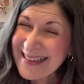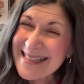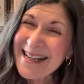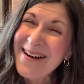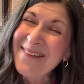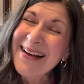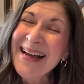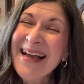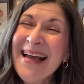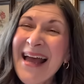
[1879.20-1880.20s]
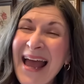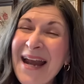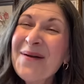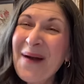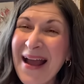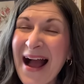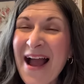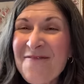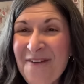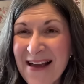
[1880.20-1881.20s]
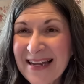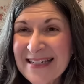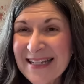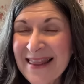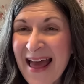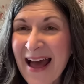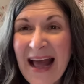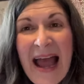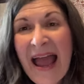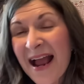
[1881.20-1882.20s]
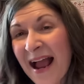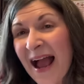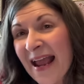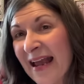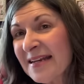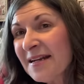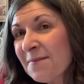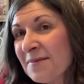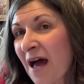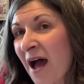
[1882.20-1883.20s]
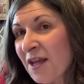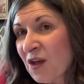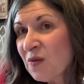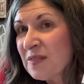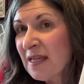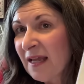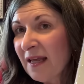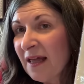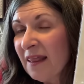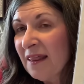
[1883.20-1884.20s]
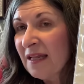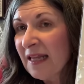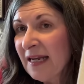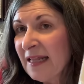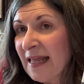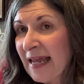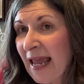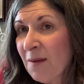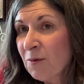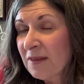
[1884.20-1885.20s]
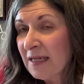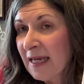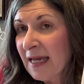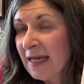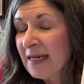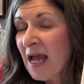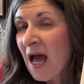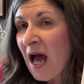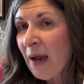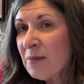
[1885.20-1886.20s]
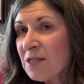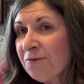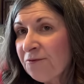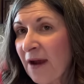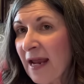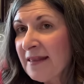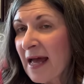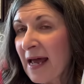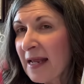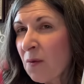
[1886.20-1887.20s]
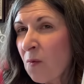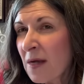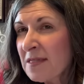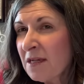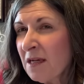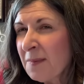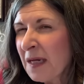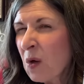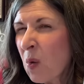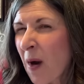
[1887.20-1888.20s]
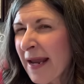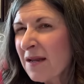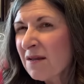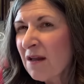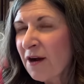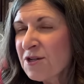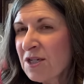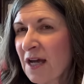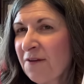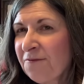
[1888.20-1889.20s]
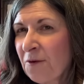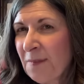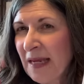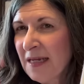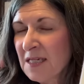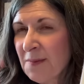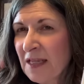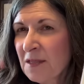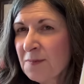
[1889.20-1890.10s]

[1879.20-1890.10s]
so anyway, I finally did that. I, I ended up not using the linen that came with the kit. I was afraid that it wasn't going to be quite large enough for me to make the